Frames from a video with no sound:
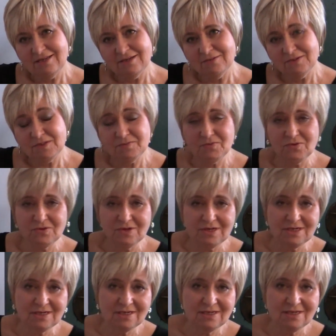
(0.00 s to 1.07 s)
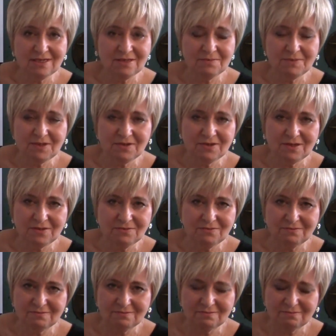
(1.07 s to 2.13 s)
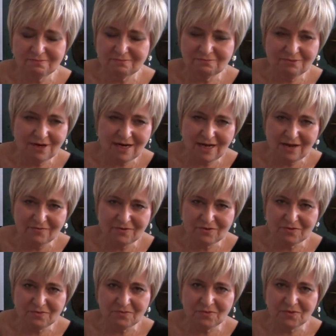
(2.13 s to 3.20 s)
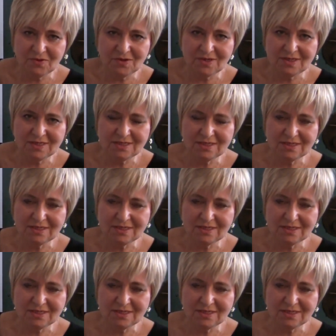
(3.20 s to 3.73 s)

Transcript: was born in a period right after the war.